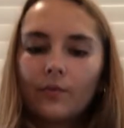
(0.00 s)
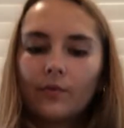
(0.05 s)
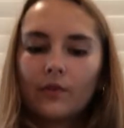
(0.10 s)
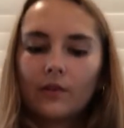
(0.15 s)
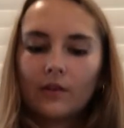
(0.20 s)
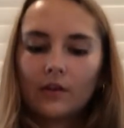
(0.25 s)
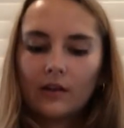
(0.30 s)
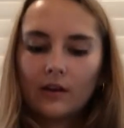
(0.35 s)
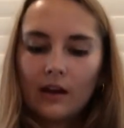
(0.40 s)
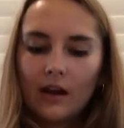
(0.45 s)

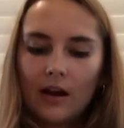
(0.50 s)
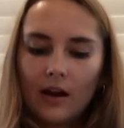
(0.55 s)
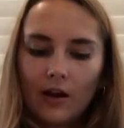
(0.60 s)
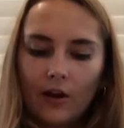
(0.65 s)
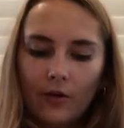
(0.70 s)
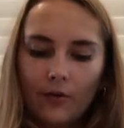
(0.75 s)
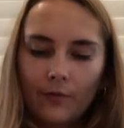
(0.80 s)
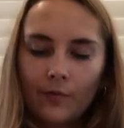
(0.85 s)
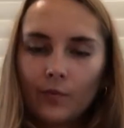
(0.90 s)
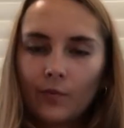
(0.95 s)
Now,
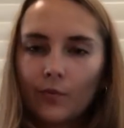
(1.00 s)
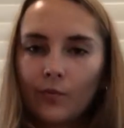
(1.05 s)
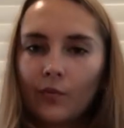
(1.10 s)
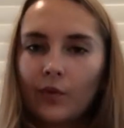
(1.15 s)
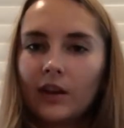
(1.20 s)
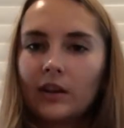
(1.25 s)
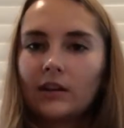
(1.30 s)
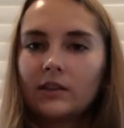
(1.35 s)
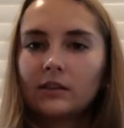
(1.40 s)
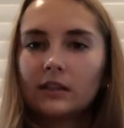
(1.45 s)
we
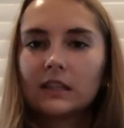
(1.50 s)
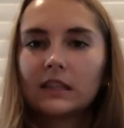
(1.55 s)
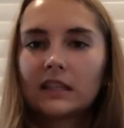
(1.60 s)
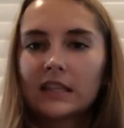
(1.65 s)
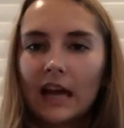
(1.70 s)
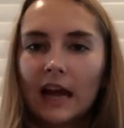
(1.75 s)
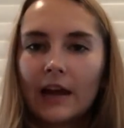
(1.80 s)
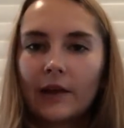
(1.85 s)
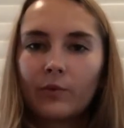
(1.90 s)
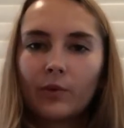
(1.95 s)
need to
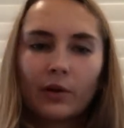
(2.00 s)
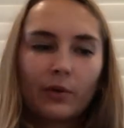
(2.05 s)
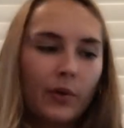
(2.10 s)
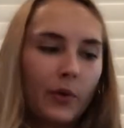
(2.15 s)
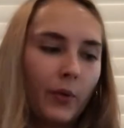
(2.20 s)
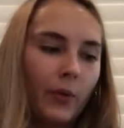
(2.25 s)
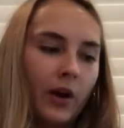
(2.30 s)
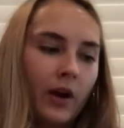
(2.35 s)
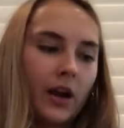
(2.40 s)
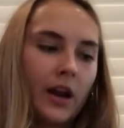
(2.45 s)
decide where we
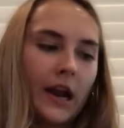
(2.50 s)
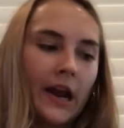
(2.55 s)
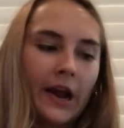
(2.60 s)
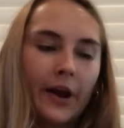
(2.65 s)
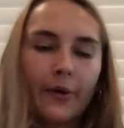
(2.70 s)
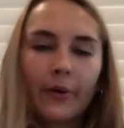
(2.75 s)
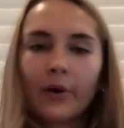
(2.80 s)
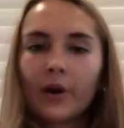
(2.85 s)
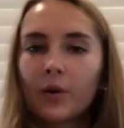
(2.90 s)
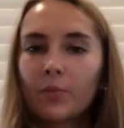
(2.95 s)
want
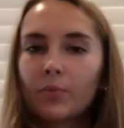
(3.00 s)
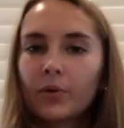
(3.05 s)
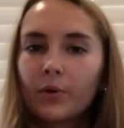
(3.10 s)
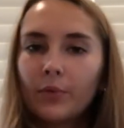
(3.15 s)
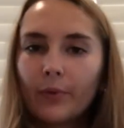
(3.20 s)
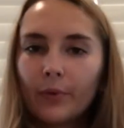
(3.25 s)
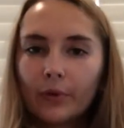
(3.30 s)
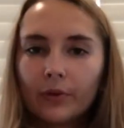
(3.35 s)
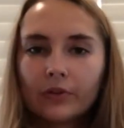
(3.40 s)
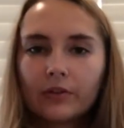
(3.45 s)
our
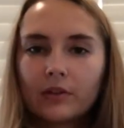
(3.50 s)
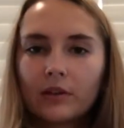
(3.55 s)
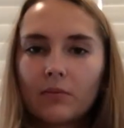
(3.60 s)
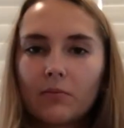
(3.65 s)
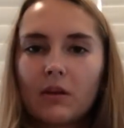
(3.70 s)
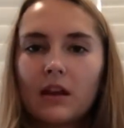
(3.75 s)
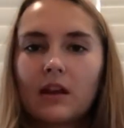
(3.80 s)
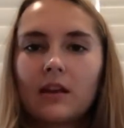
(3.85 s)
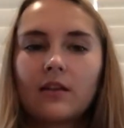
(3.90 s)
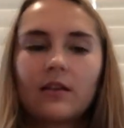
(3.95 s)
pupils to
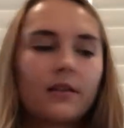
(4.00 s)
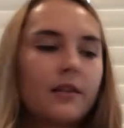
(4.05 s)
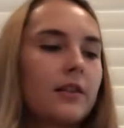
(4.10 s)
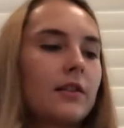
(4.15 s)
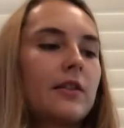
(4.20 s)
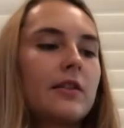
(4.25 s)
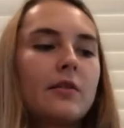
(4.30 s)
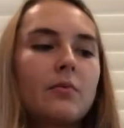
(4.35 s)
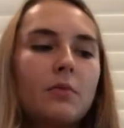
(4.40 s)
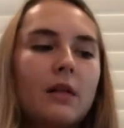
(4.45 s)
be, the
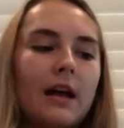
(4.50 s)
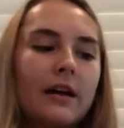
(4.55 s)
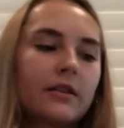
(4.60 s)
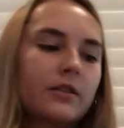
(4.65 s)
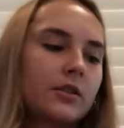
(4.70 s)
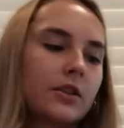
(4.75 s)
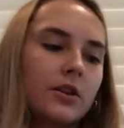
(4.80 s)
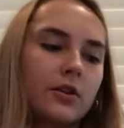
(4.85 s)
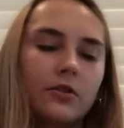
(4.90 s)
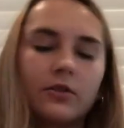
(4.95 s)
little black
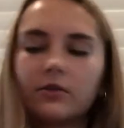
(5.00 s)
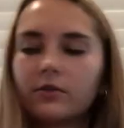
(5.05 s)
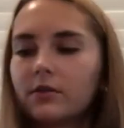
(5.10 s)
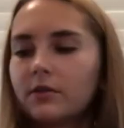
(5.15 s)
circles.